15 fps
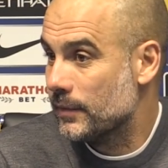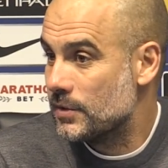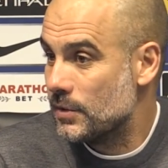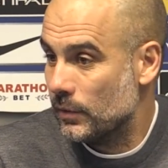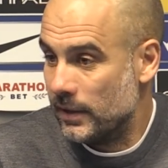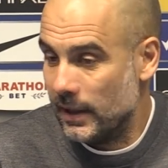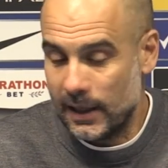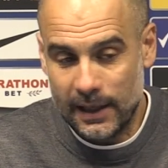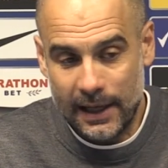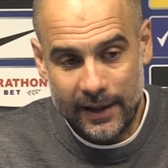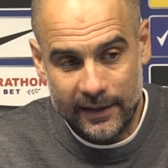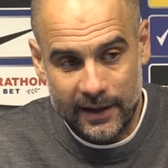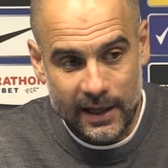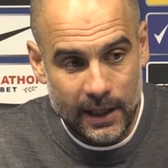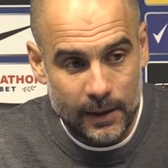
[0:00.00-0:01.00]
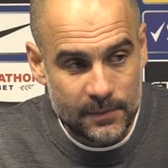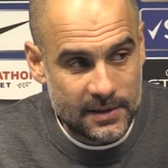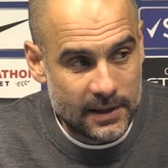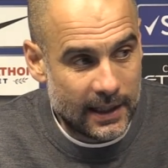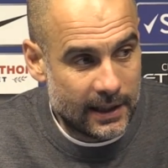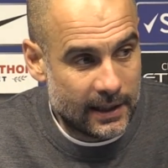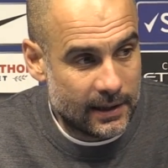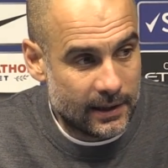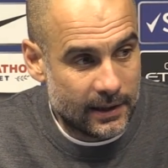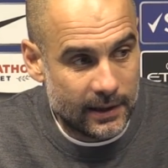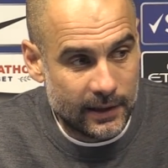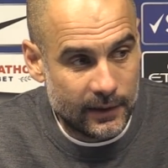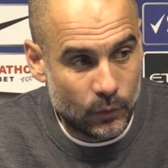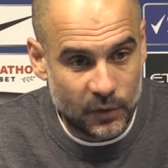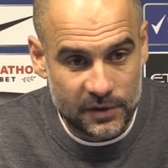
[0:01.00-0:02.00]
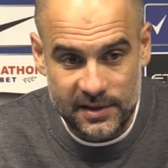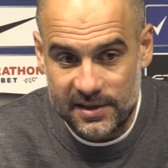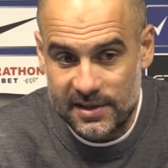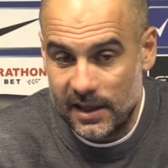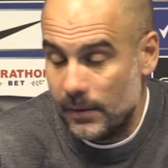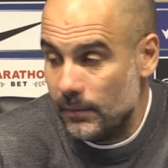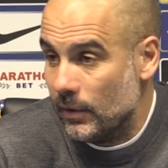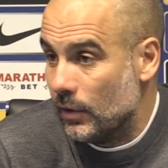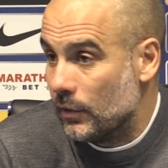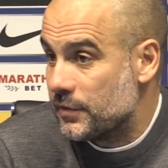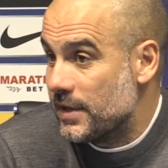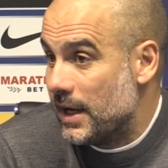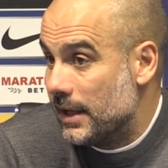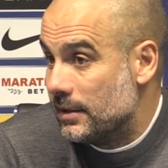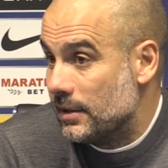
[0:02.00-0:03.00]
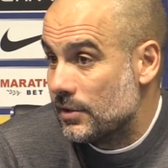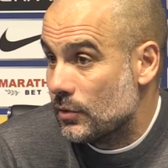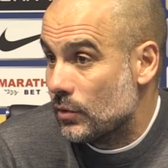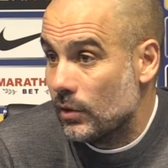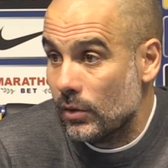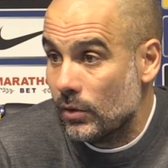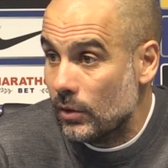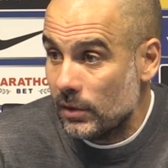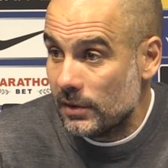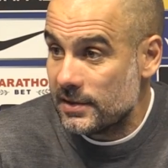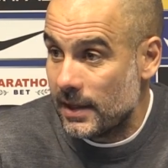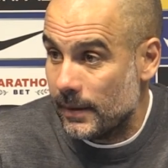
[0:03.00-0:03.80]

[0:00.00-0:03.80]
So there are other games like it was the same in offside and score a goal.